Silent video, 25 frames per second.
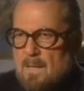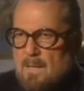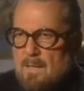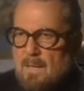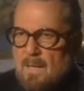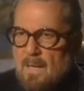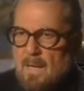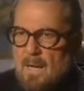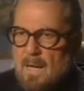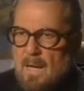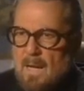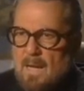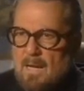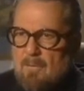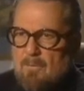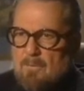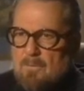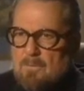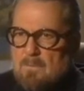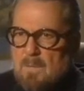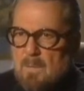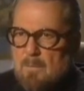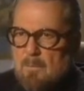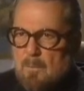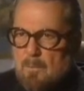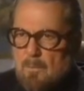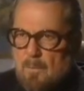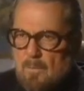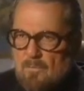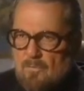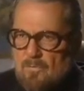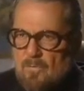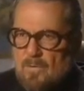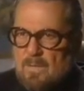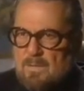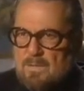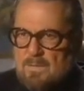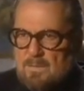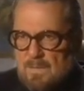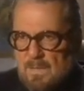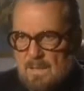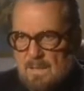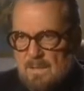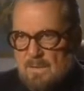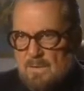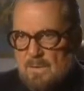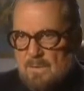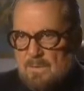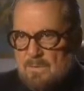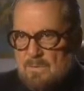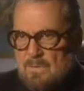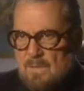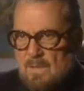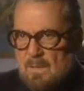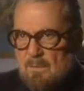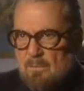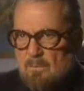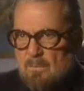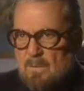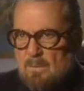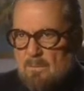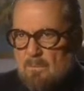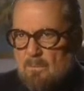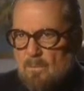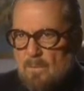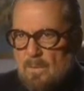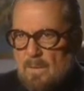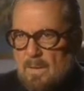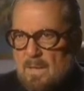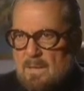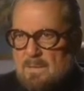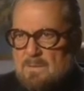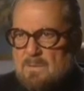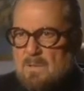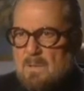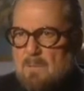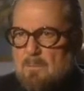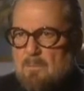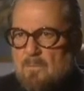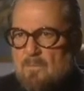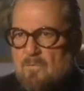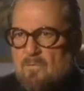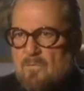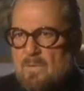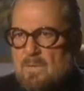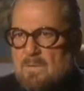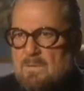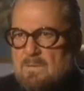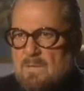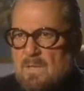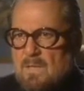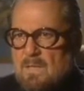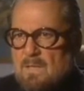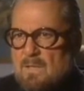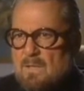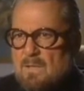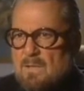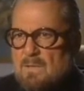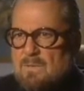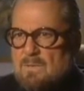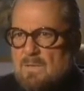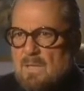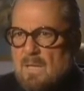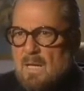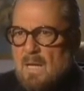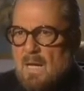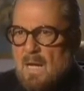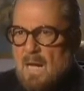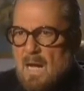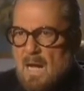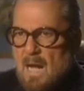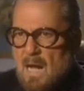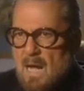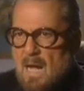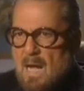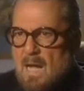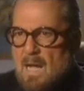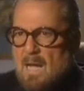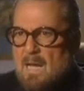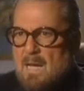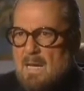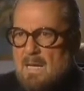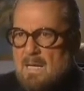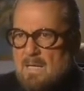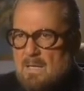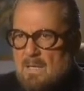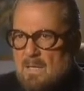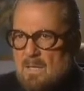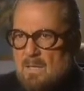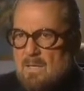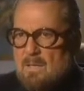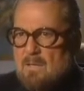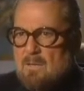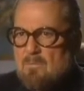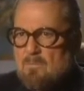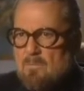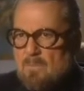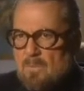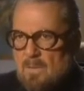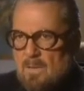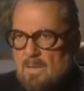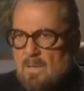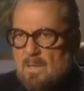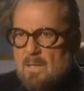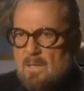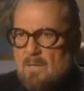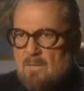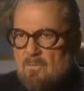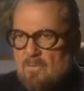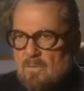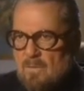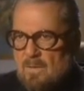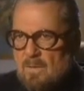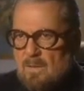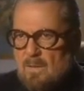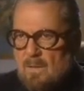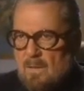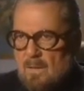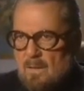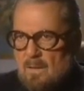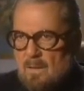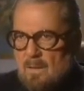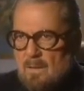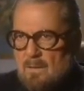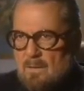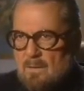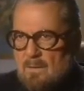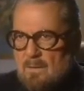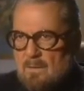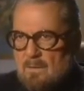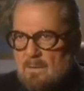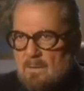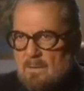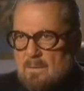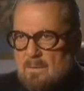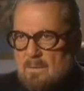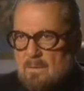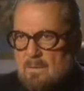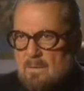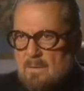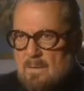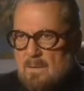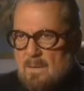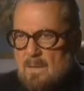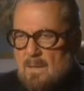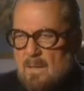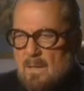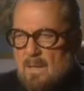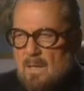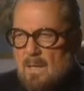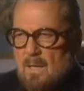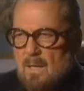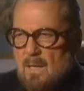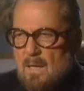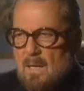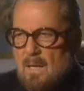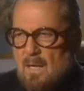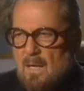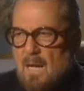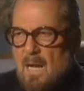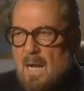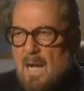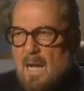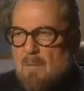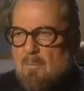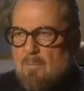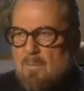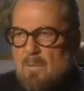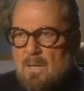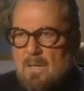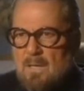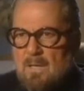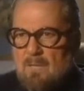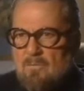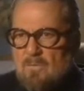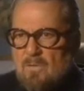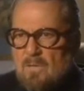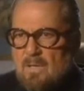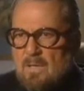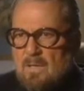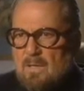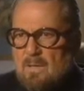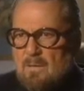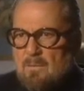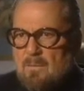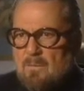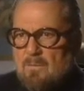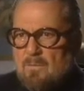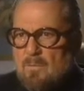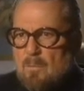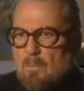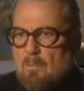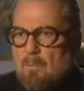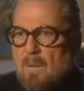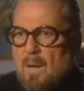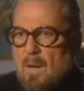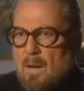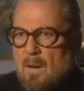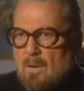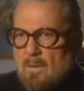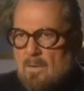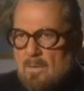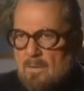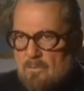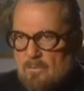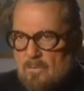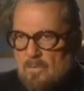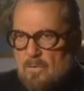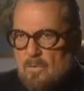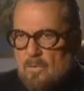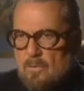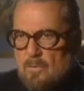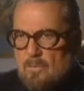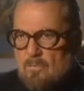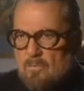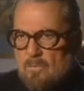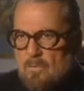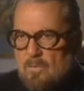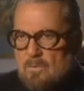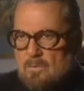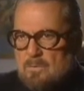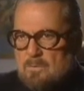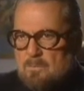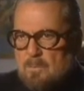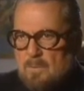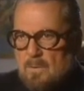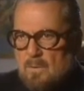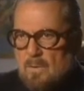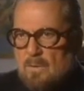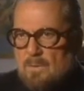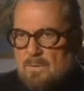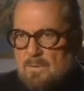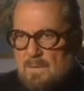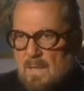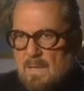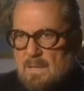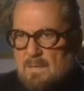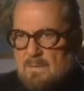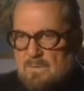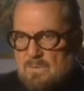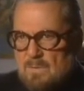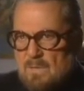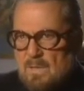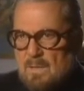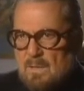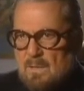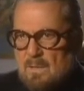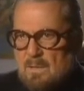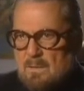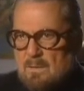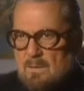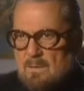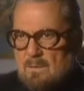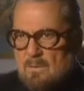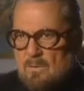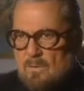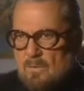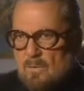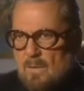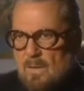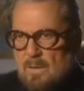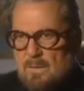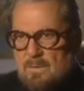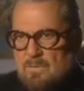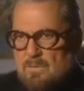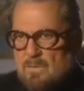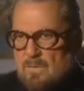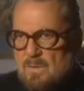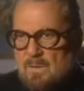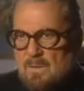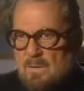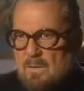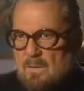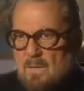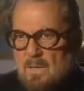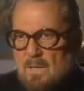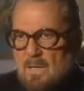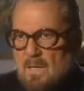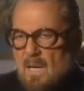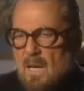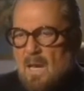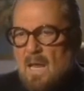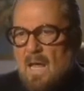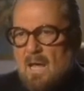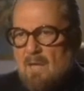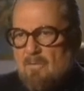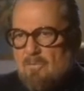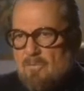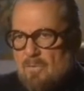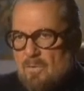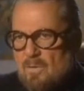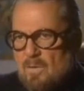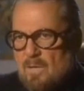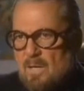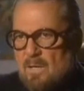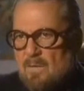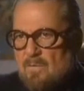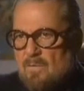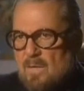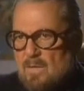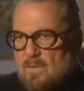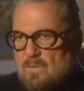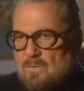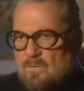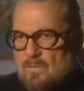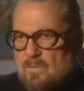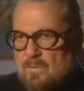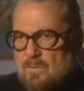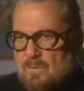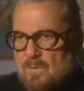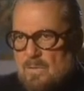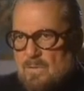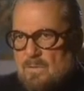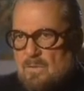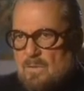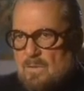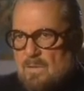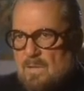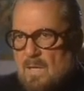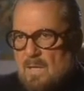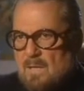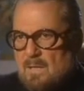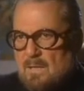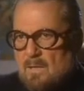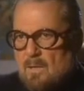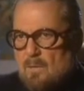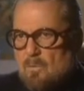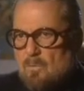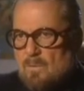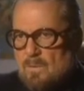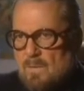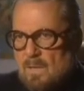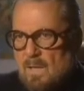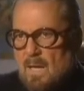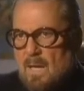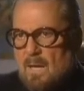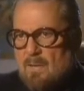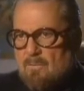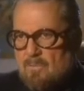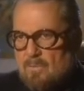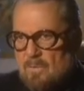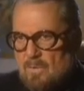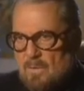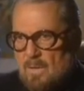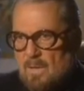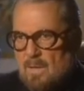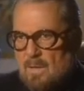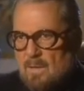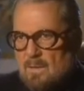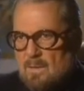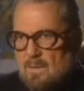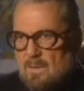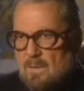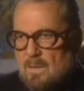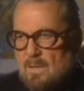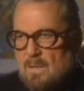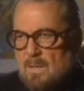Now, I'm a professed atheist. And when I say a professed atheist, I didn't believe in God. I believed in the power of the universe because I had seen it. I'd seen life and death. As a physician, I dealt with life and death.